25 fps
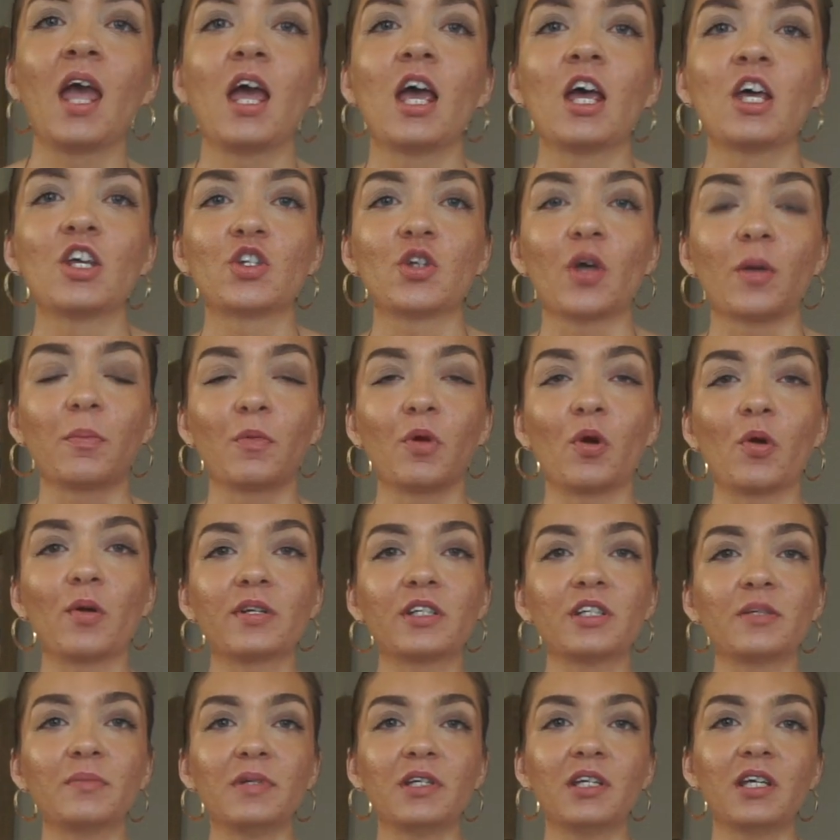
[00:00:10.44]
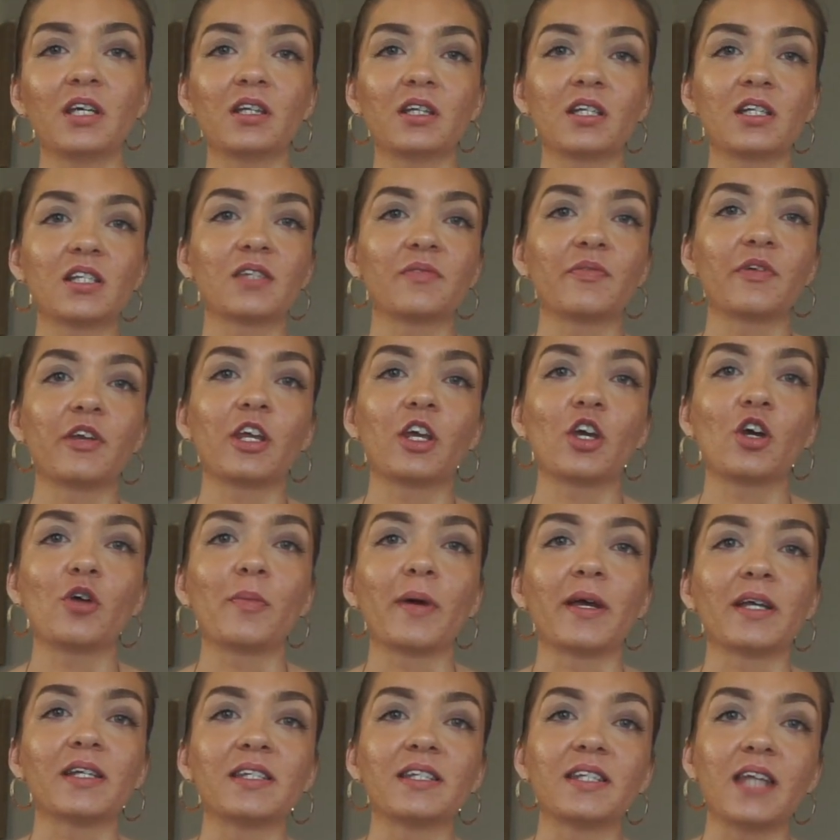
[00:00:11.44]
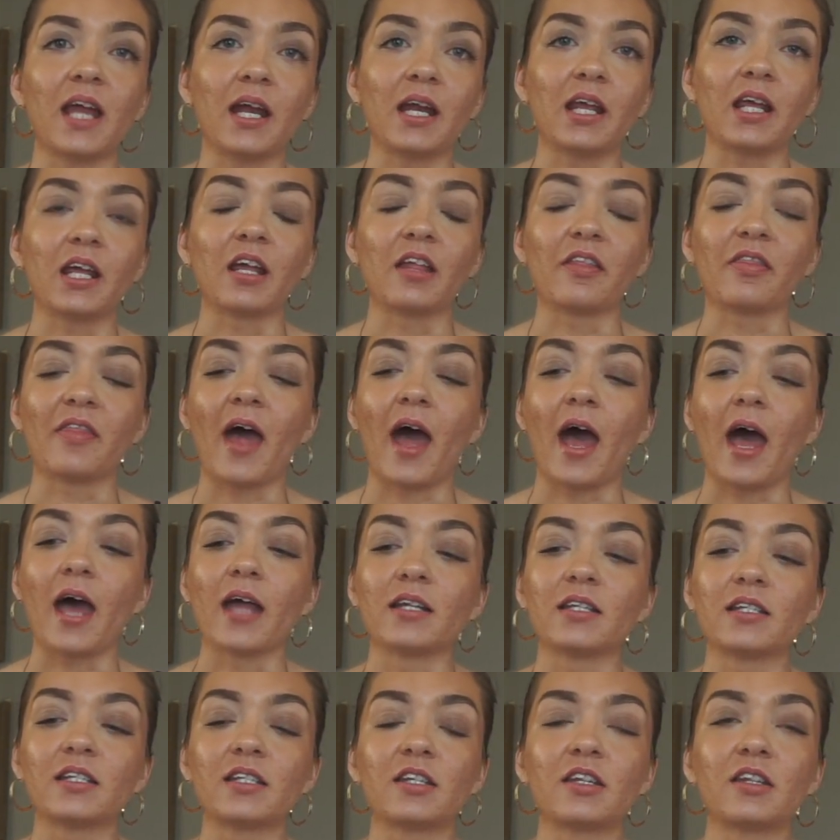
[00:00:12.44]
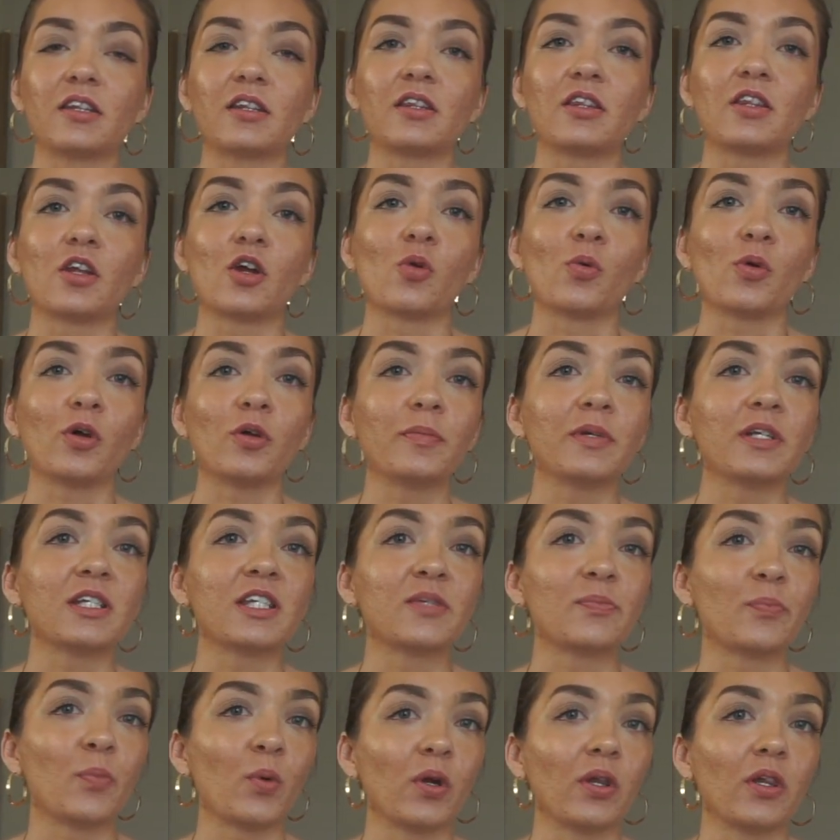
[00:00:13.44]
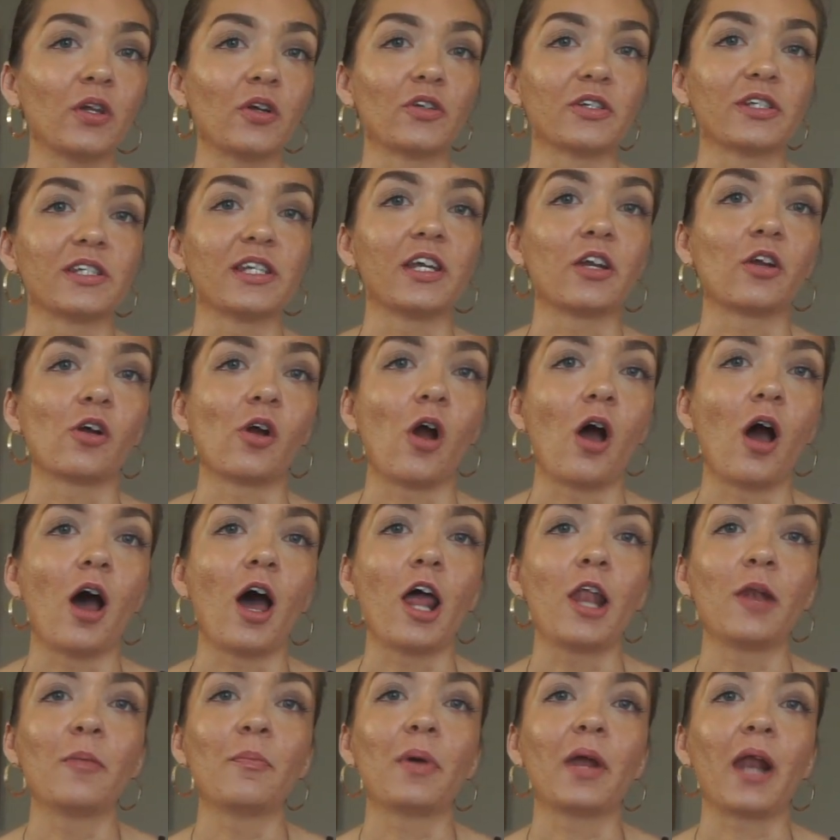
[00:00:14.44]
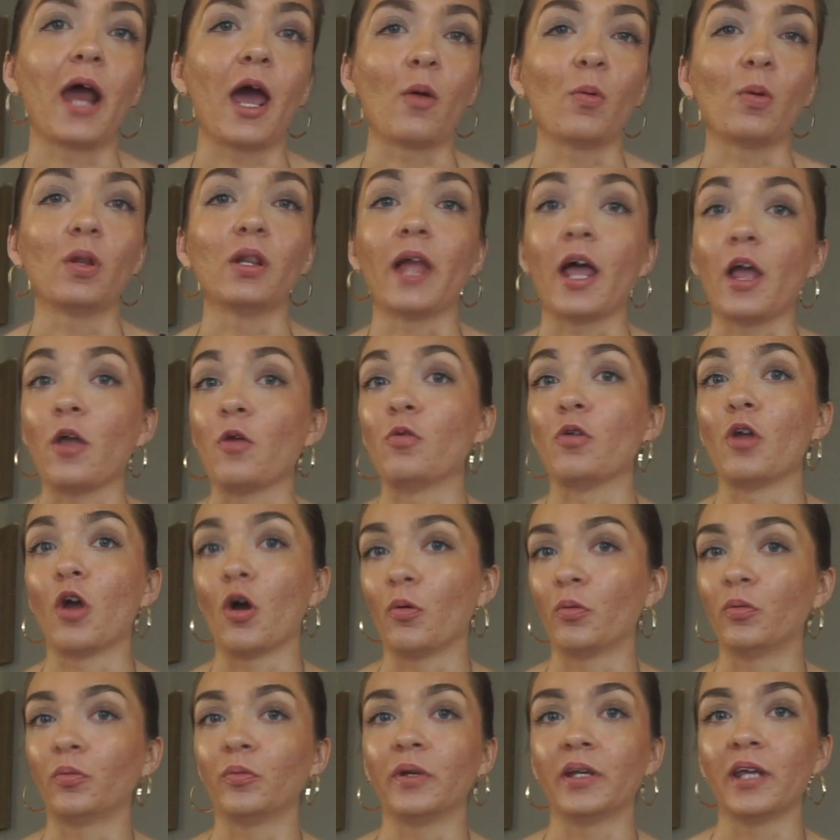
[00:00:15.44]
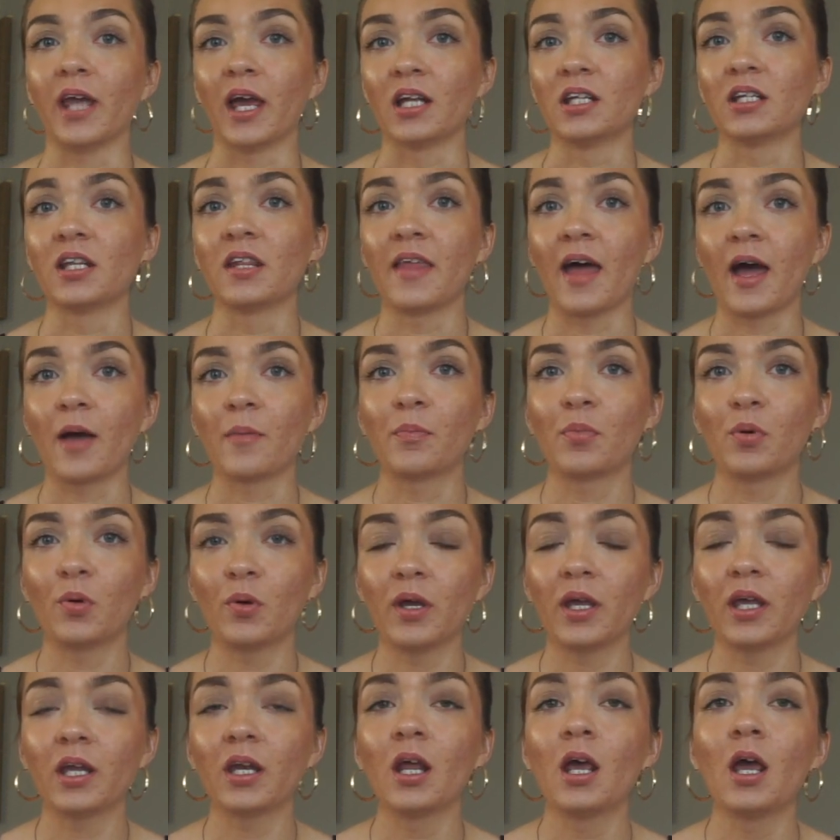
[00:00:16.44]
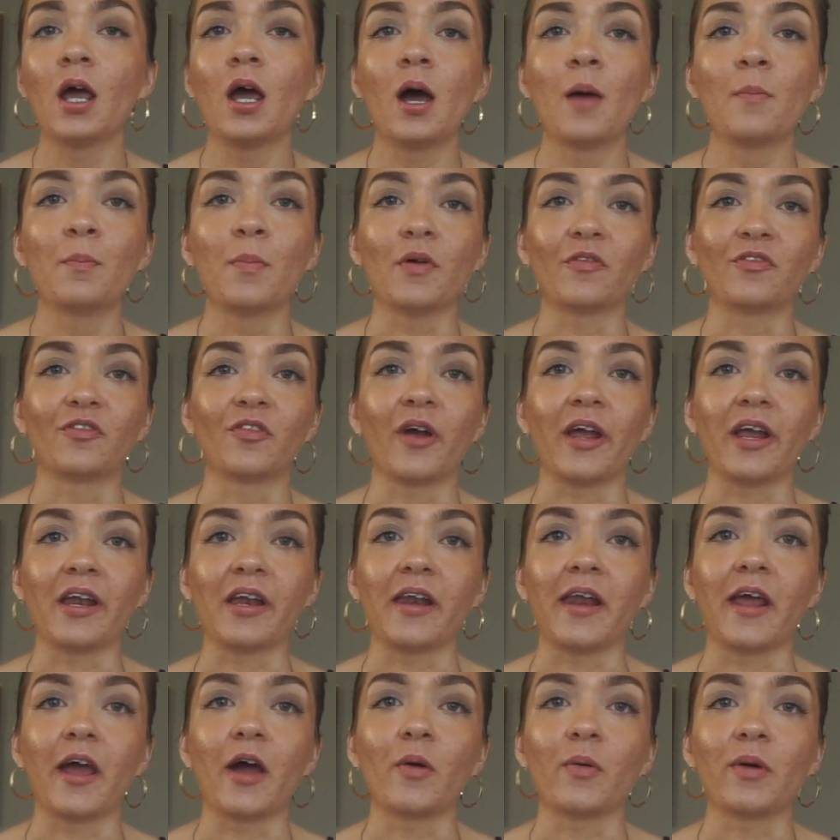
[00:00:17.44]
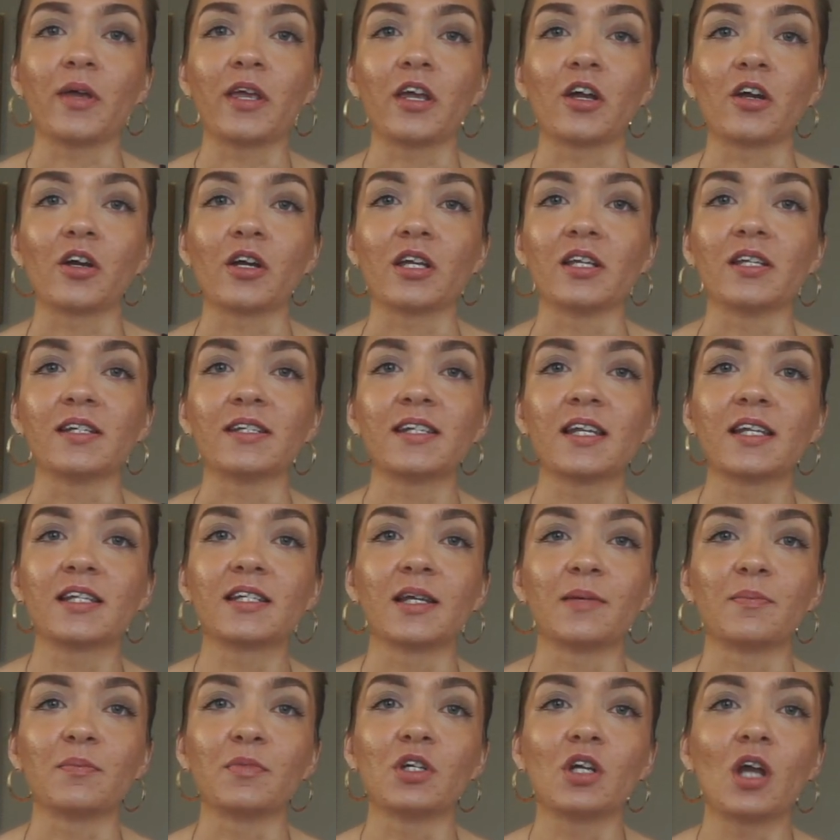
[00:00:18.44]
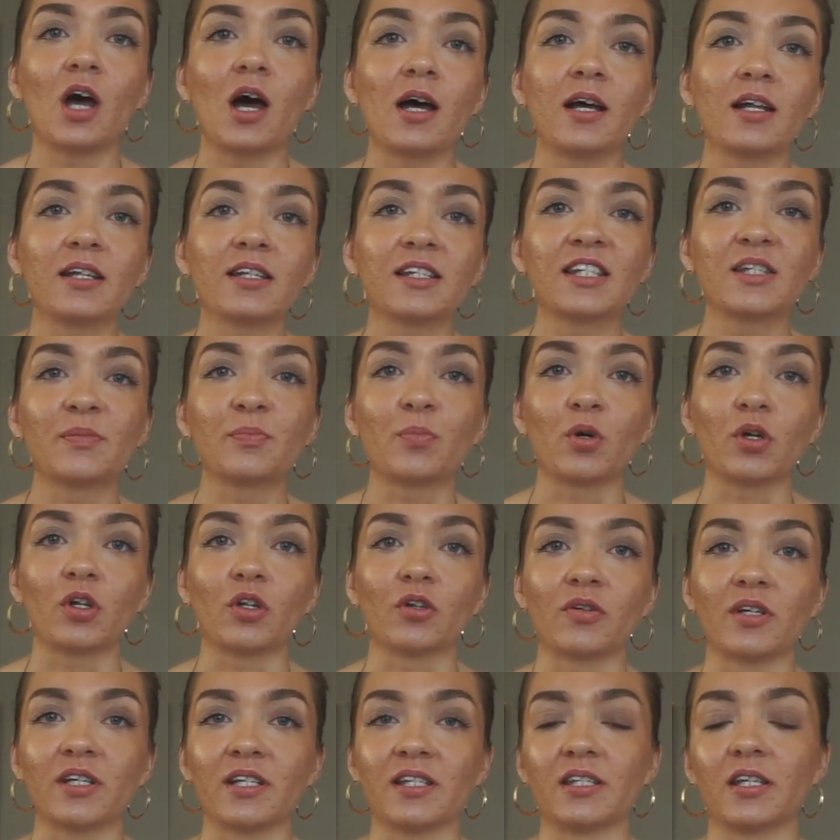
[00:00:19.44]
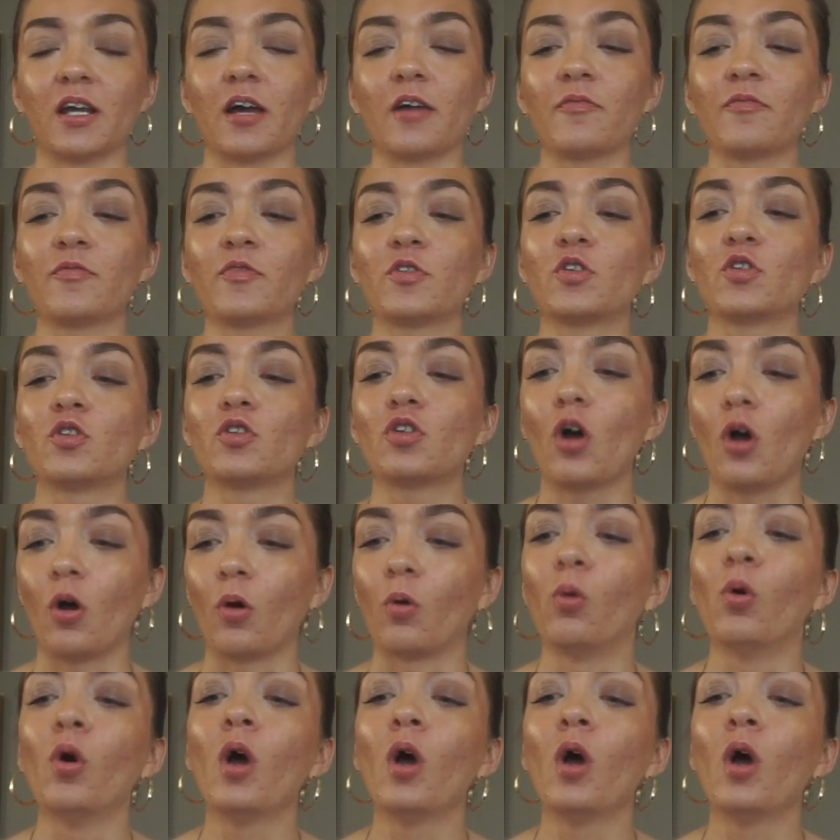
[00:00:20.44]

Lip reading: So I'm going to begin this video by stating that there will be spoilers later on, but I will let you know when we get to that point. But for right now, here is some non-spoilery stuff. So